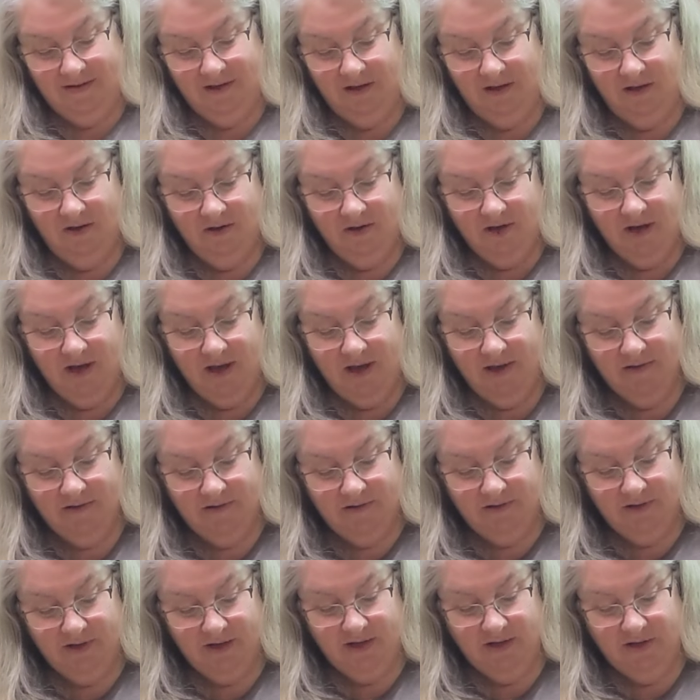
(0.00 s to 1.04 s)
All kinds
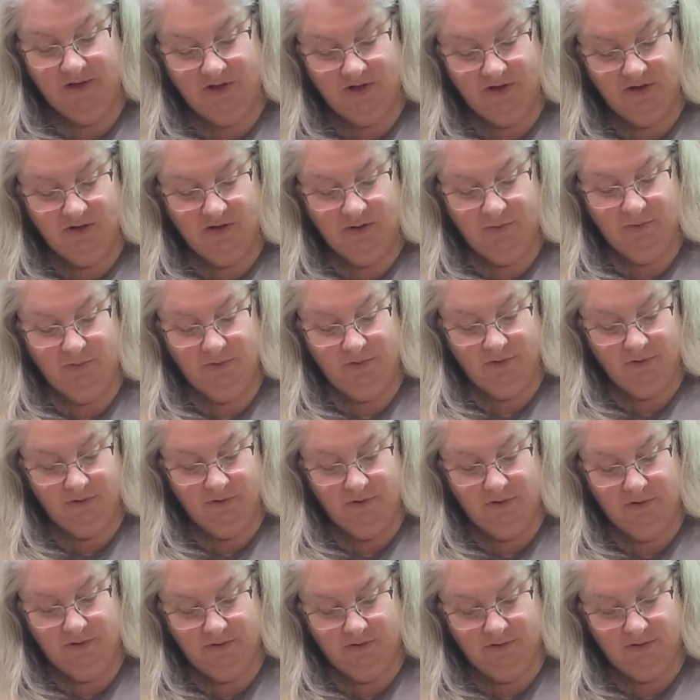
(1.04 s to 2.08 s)
of things you can do with your
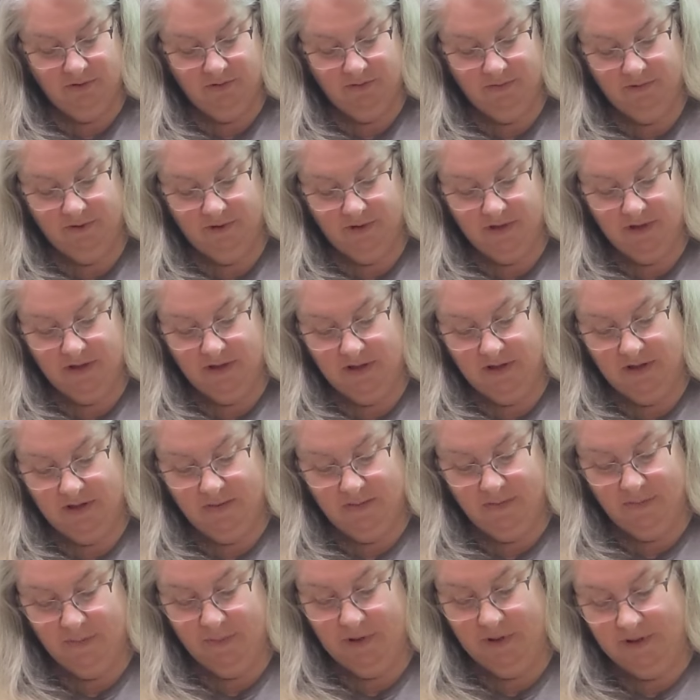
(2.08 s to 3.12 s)

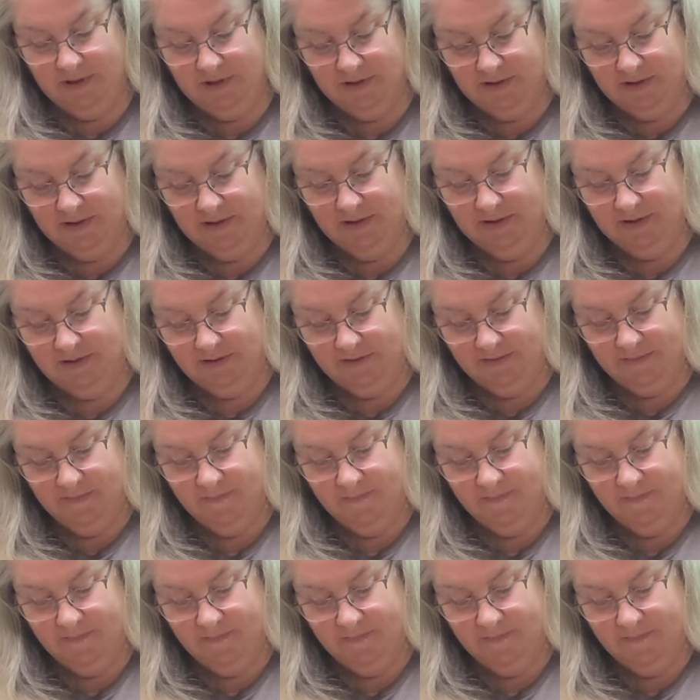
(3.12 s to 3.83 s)
biscuits.